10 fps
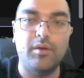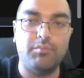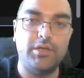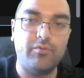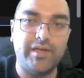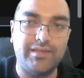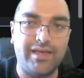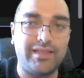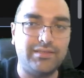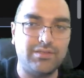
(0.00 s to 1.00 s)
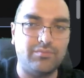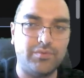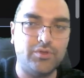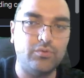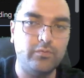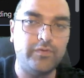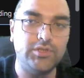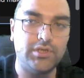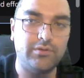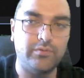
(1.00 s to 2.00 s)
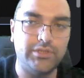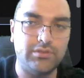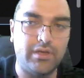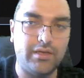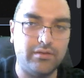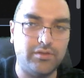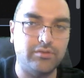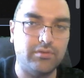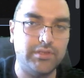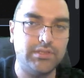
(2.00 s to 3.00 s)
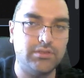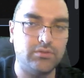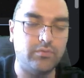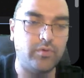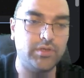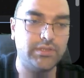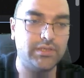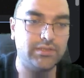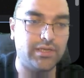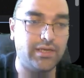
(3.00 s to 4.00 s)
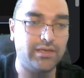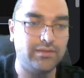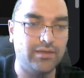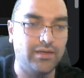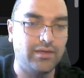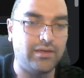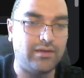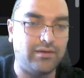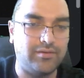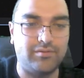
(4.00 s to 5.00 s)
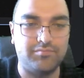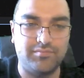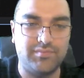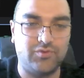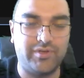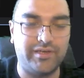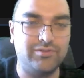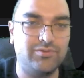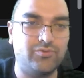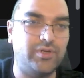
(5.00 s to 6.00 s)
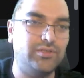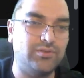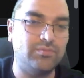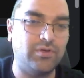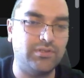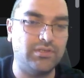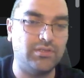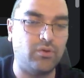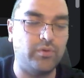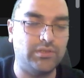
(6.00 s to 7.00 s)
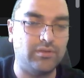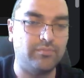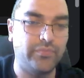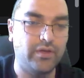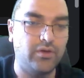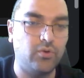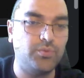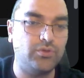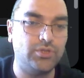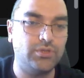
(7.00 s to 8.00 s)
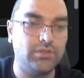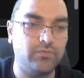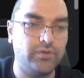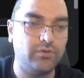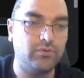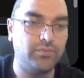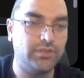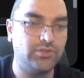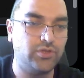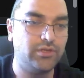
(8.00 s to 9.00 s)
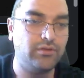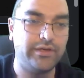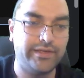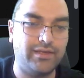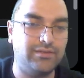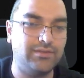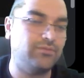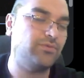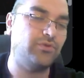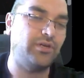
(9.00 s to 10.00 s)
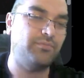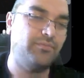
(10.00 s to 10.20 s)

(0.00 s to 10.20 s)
By the way, they added some cool feature which you could listen to the voices and get great responses over them. Hope you enjoyed this video. Please share, like, and subscribe.